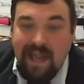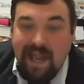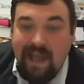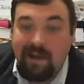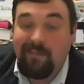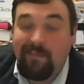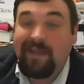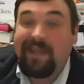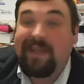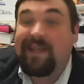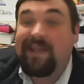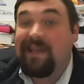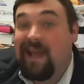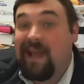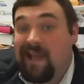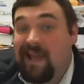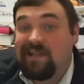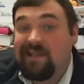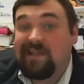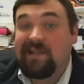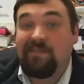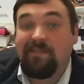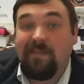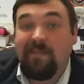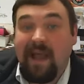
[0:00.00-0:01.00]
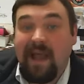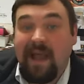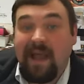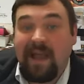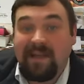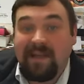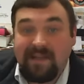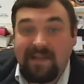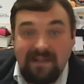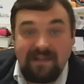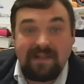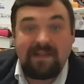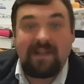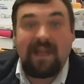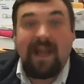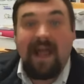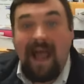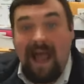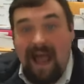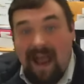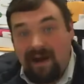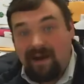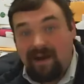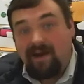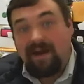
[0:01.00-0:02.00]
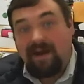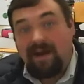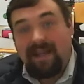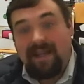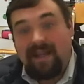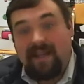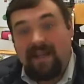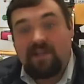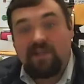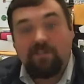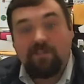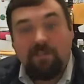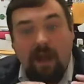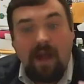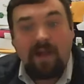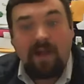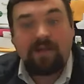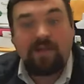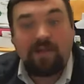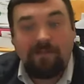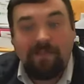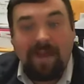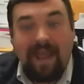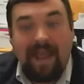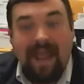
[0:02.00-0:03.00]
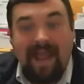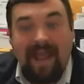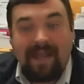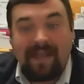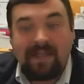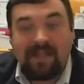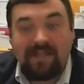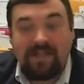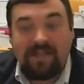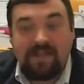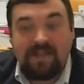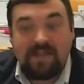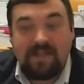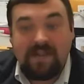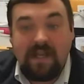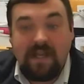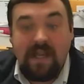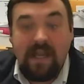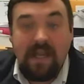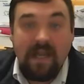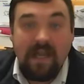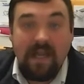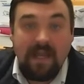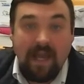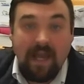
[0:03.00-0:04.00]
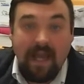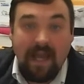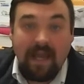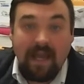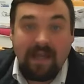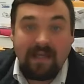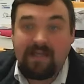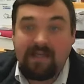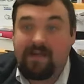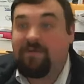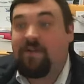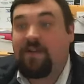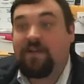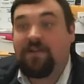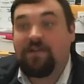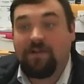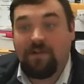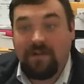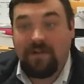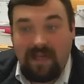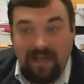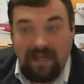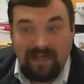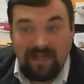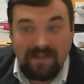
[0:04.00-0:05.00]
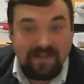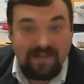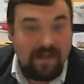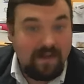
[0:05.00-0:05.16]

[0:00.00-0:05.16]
and we can customize higher end sponsor packages to fit your needs.